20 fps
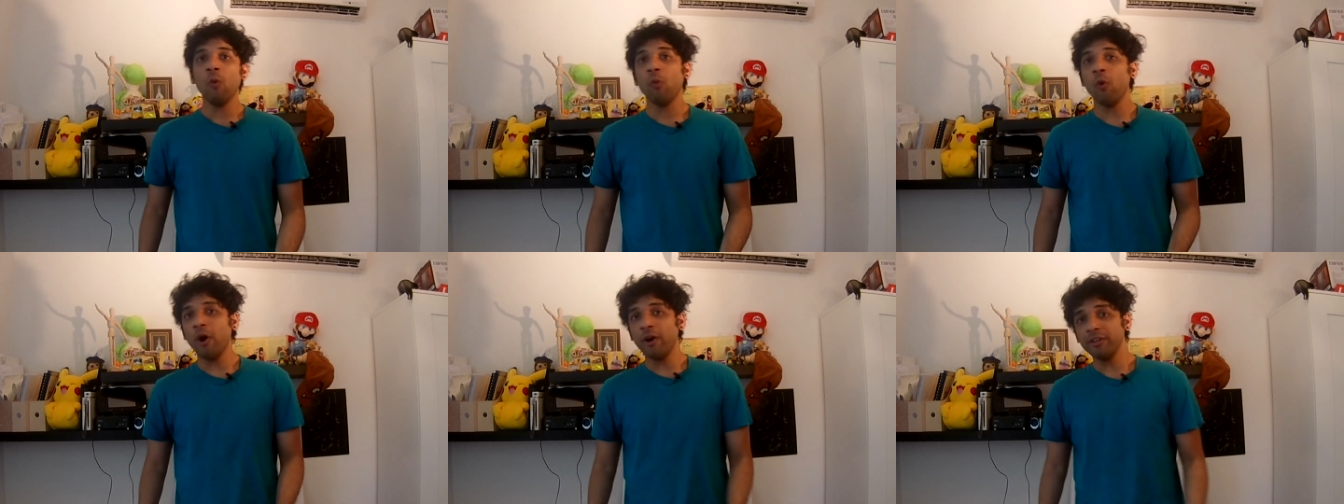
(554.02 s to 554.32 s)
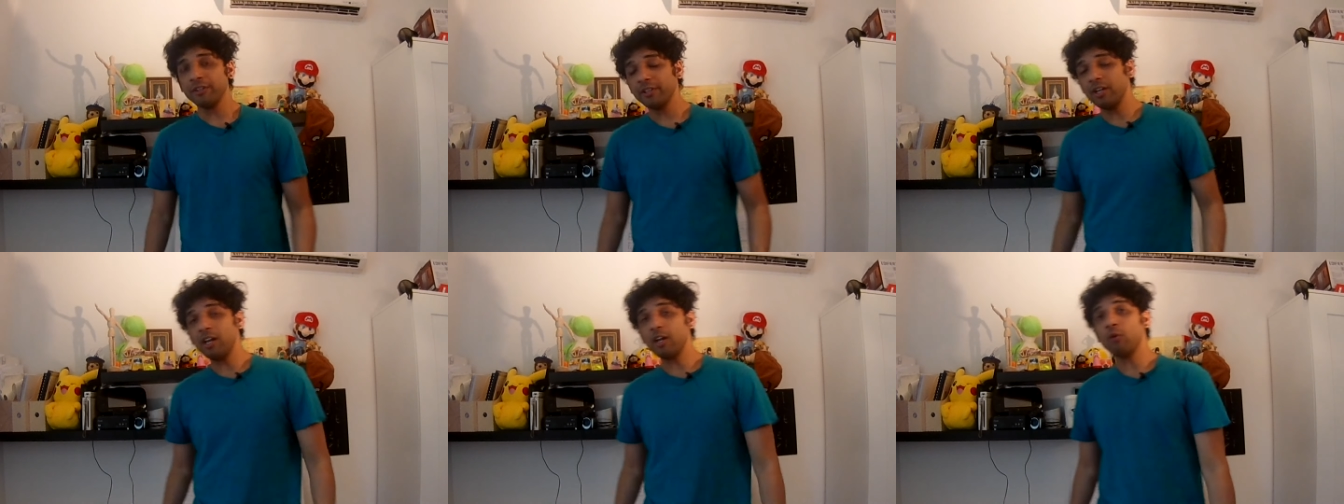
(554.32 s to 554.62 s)

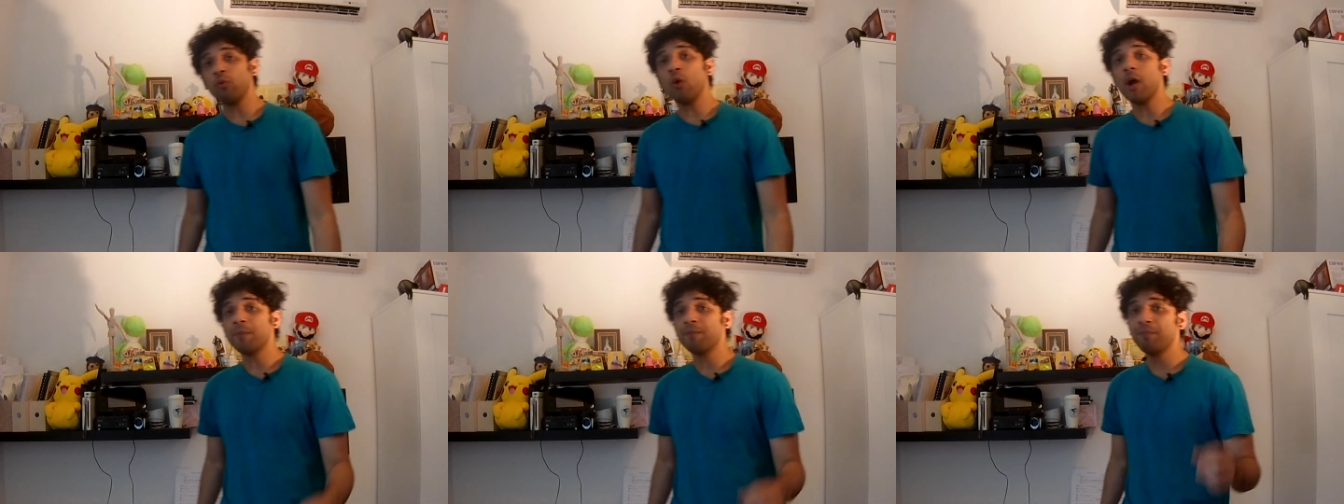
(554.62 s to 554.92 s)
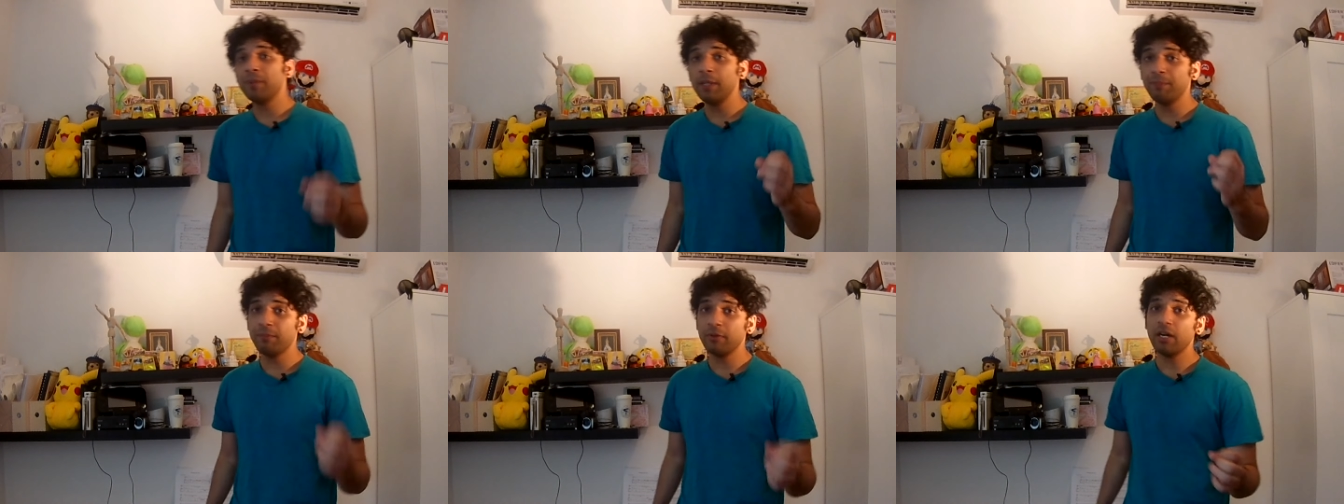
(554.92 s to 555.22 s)
Wondering what
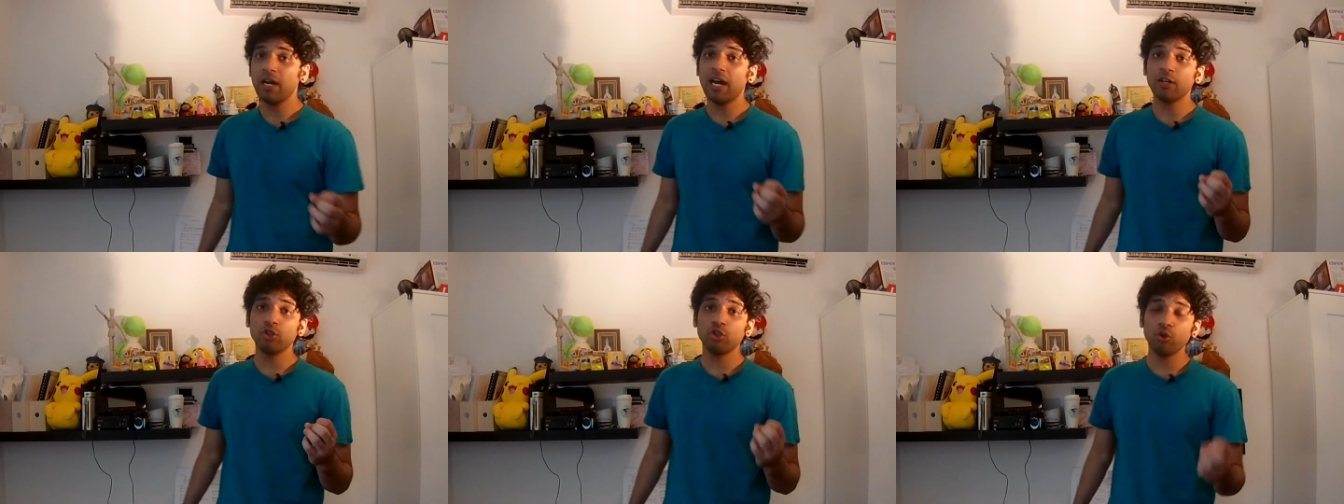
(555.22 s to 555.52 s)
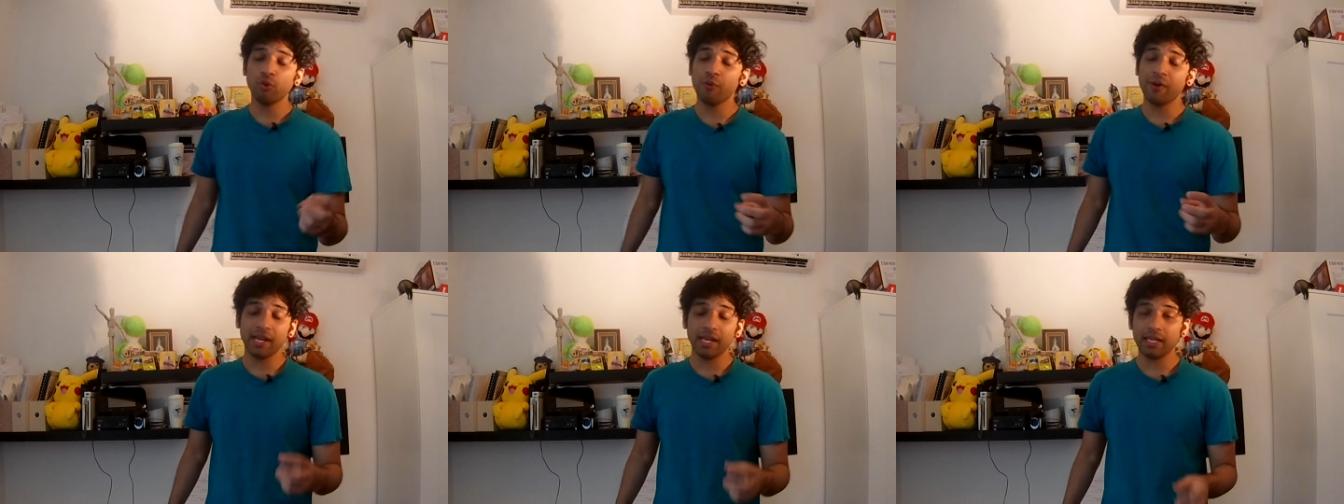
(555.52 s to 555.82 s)
people are
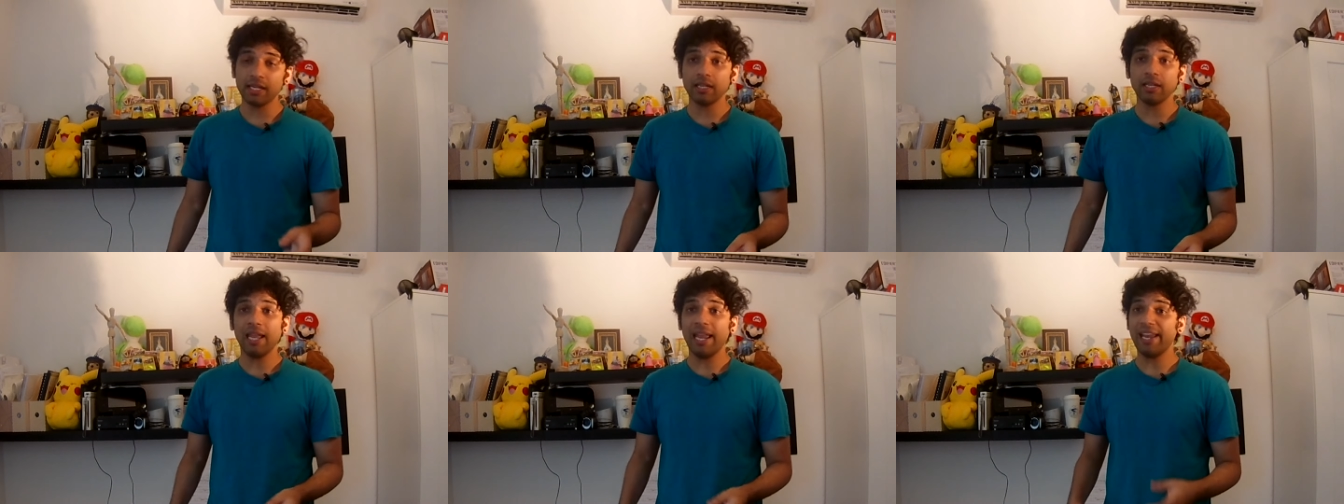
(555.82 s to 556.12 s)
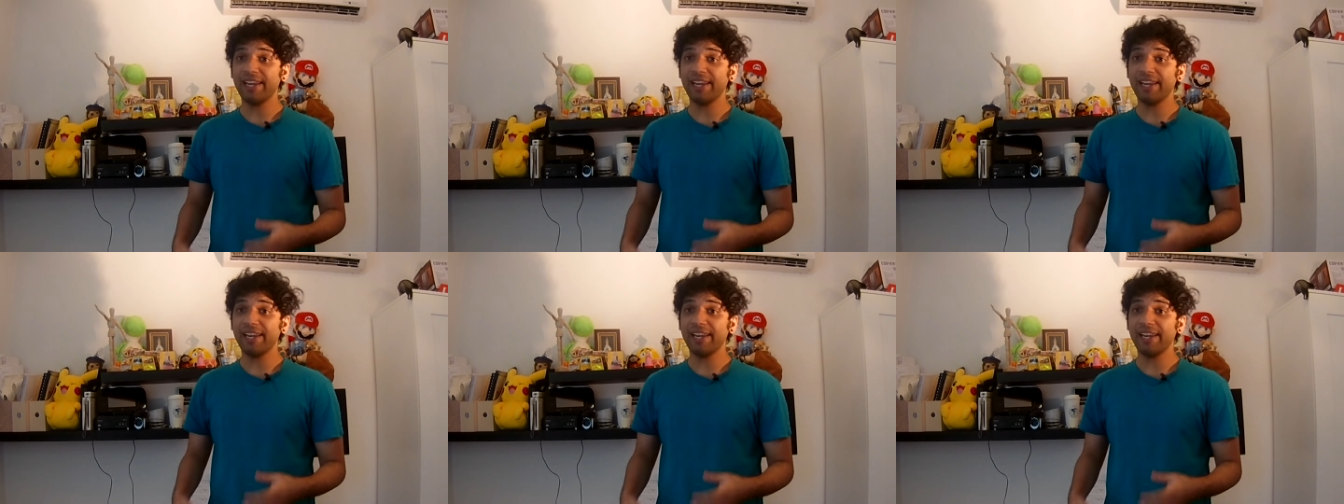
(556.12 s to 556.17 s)
doing,